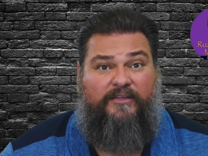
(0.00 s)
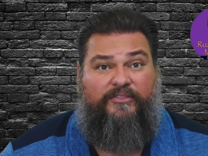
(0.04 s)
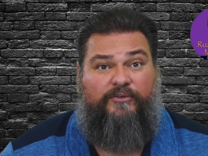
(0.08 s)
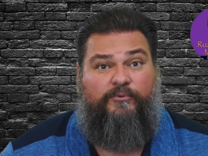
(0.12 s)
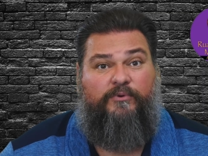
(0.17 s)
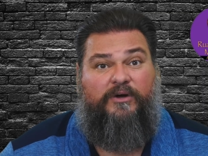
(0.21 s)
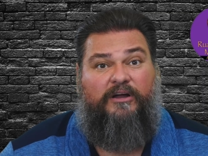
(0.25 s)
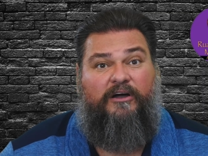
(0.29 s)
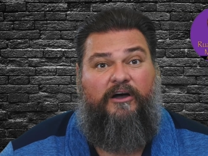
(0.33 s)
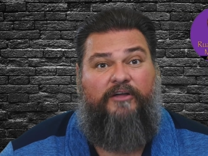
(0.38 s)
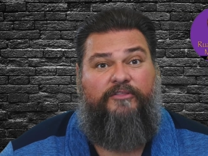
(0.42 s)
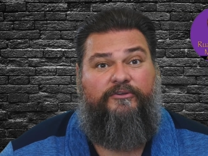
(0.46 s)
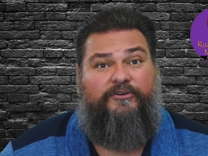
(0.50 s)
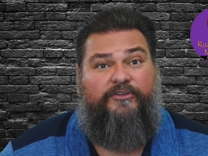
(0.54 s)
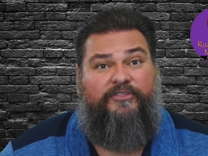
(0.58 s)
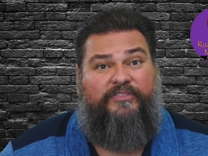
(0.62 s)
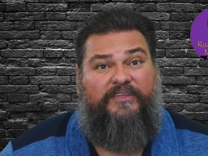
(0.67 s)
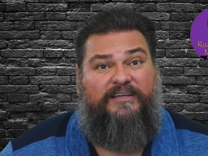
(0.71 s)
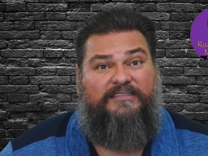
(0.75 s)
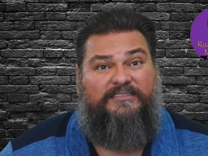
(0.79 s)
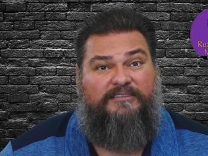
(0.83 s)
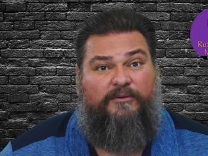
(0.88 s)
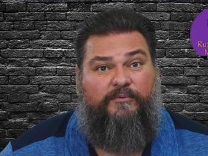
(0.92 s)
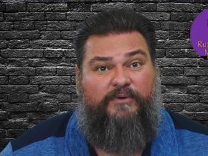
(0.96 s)
there were other
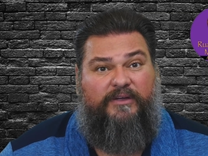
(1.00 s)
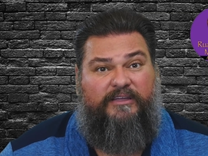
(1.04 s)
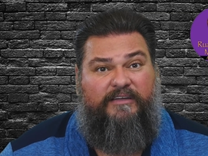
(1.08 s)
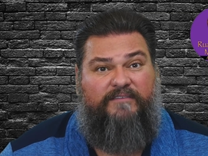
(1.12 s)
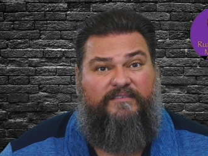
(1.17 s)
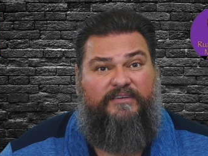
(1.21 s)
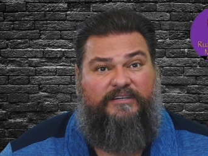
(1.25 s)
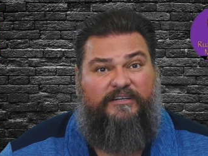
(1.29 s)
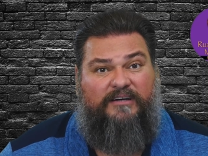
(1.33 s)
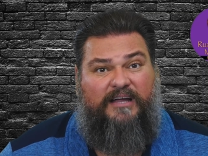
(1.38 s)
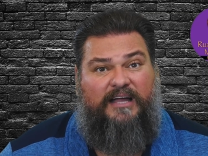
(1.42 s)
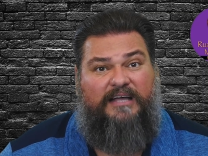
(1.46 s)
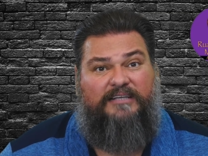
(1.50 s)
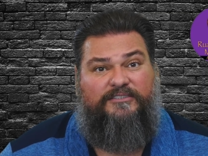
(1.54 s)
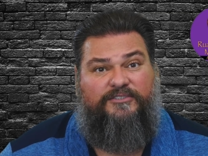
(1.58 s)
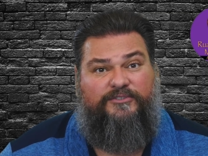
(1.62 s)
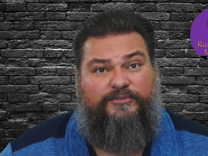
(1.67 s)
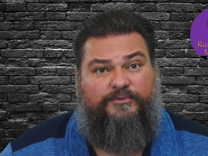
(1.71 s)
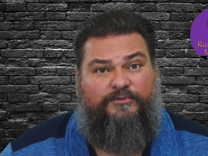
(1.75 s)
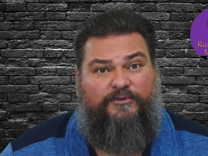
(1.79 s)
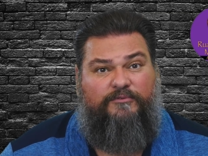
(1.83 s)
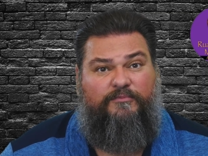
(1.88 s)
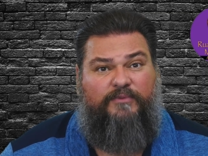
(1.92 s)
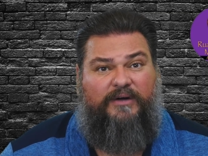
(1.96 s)
things that were given here as
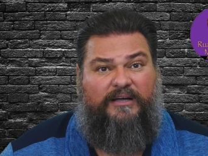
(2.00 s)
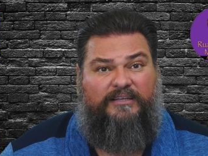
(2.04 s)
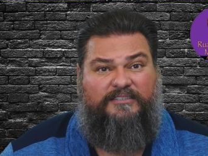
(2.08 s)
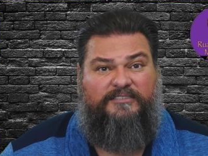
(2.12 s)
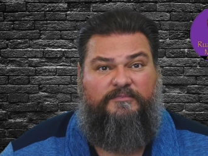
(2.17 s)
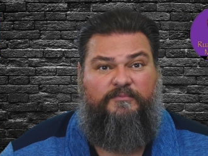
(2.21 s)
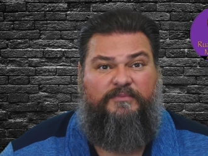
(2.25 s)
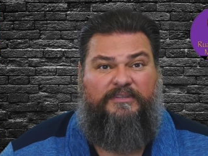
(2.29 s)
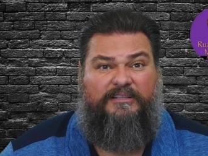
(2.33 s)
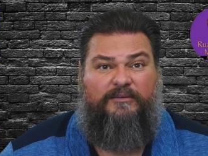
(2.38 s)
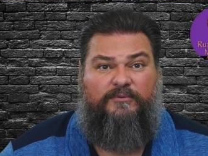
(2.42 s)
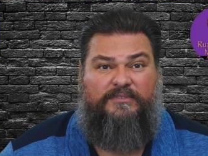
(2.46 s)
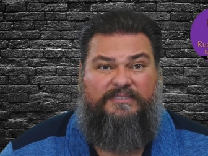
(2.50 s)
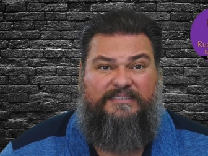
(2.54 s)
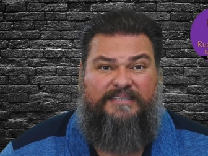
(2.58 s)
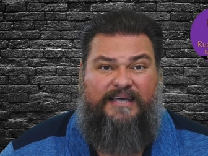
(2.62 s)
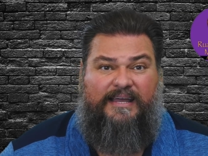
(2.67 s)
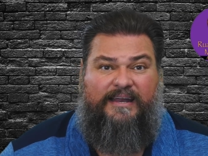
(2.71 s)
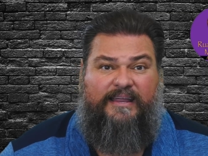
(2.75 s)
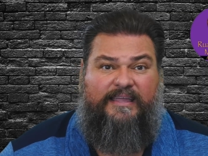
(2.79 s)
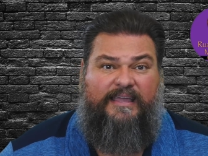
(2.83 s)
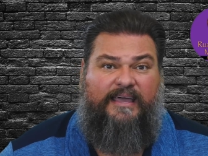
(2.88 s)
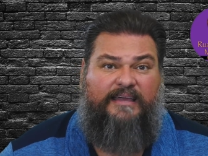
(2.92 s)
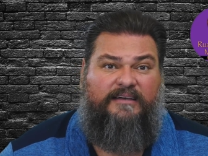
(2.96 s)
Truma, something that was
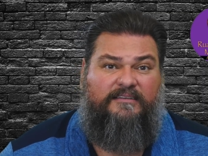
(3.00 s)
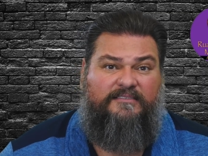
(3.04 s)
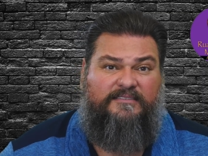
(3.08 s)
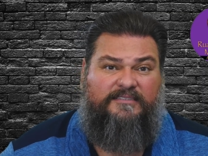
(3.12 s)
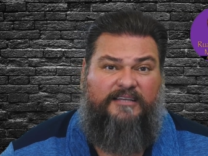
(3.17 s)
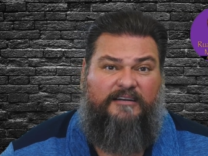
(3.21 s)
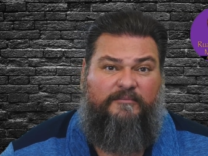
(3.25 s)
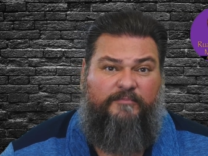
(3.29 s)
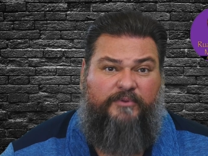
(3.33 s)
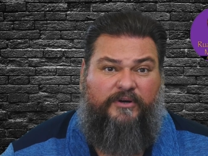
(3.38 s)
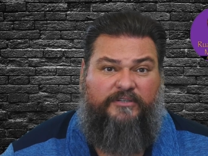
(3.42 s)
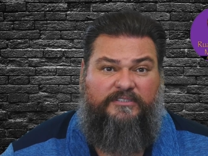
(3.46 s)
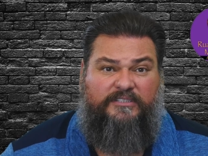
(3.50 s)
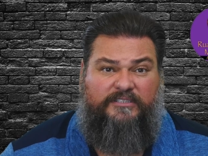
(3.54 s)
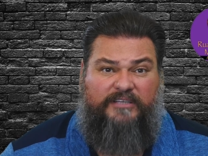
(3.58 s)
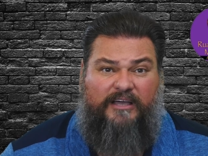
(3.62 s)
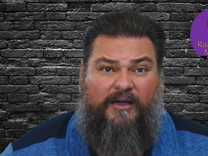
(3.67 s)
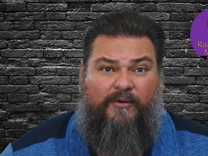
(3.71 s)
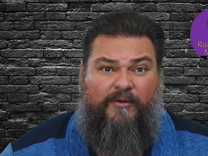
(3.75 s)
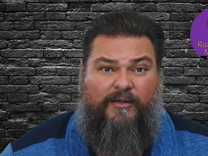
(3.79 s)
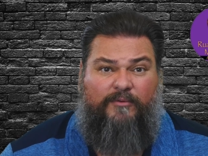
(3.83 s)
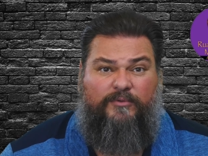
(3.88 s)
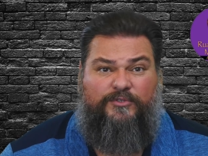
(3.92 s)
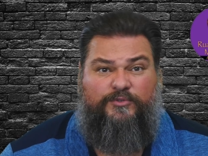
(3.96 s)
dedicated, set apart to
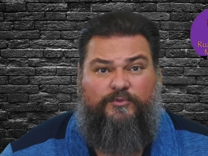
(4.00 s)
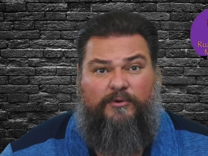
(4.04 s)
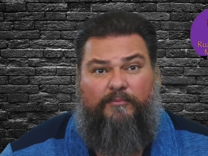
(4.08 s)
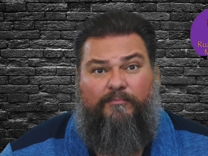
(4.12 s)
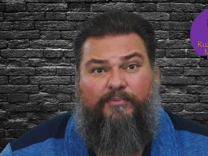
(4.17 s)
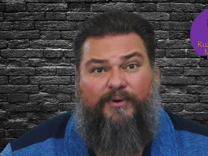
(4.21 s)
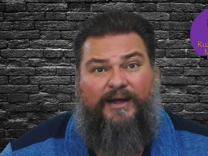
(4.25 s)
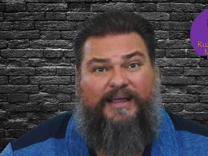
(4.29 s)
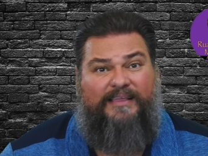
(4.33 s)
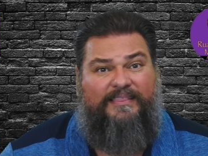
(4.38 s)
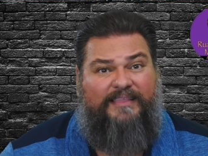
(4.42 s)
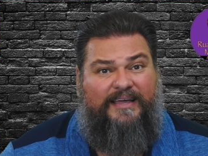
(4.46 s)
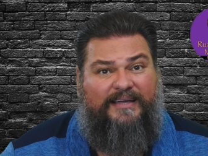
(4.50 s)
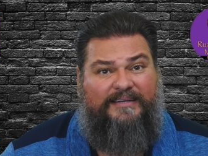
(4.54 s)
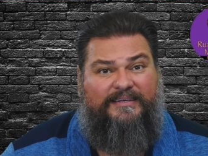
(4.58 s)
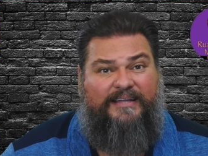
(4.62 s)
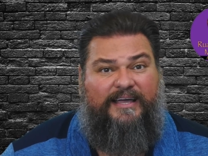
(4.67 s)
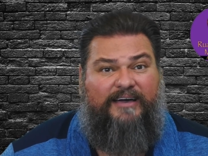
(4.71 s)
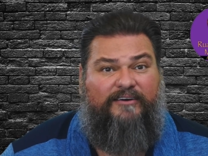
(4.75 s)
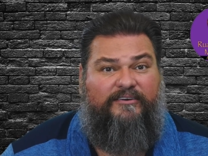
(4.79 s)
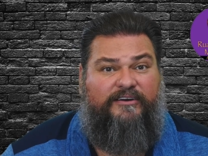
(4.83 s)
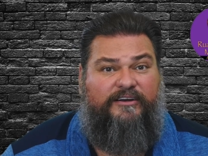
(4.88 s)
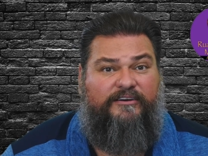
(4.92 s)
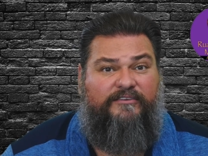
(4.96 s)
Yahweh, which we'll break that
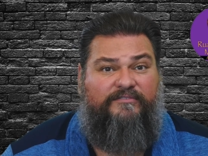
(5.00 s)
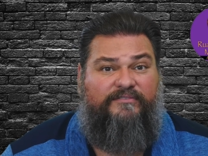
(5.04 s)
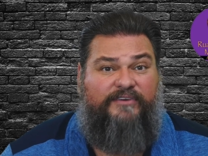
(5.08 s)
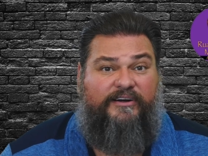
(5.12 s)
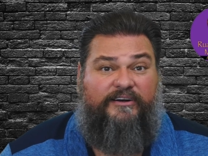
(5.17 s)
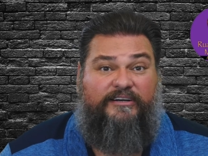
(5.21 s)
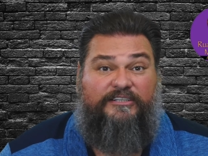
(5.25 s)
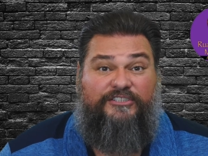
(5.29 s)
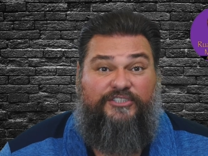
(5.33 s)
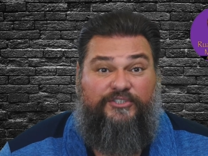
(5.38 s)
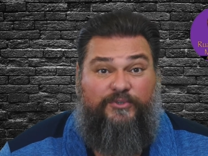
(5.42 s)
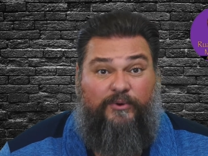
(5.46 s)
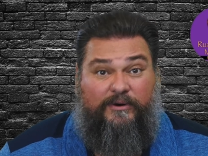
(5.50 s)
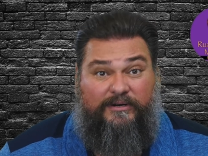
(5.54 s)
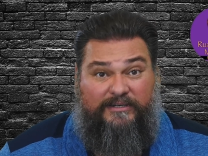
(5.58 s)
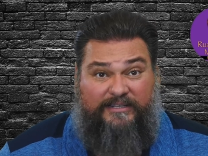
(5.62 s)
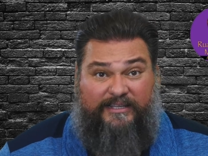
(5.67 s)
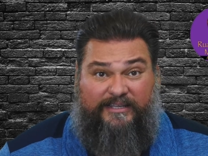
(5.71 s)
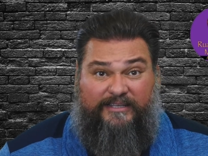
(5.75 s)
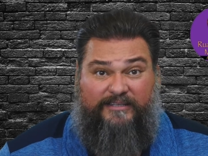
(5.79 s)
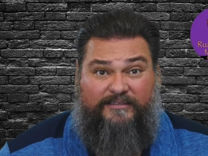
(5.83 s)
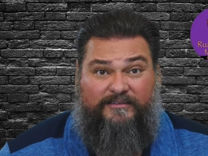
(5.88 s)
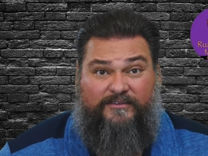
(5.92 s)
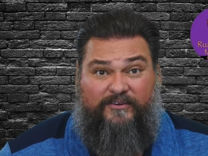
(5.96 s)
down here very
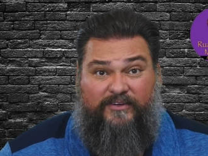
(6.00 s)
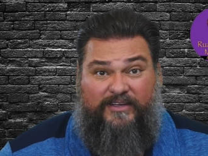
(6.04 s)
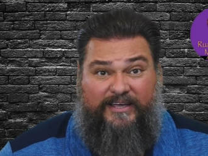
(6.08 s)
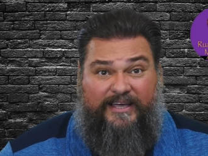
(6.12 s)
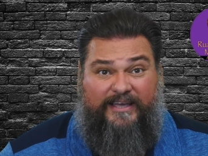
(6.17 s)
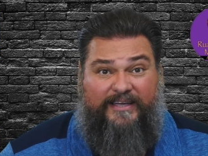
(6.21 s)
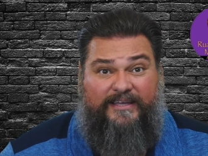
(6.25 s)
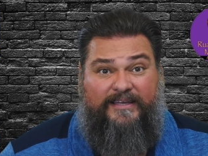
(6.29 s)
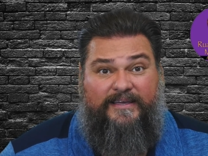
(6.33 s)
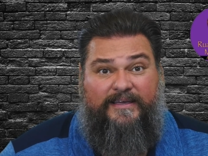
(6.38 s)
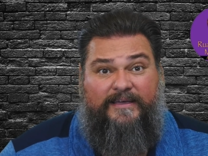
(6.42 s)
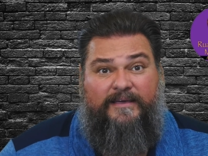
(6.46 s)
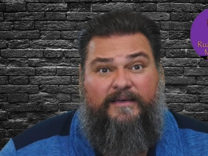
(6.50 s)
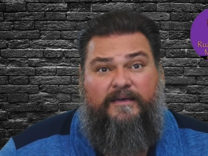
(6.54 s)
shortly. Okay.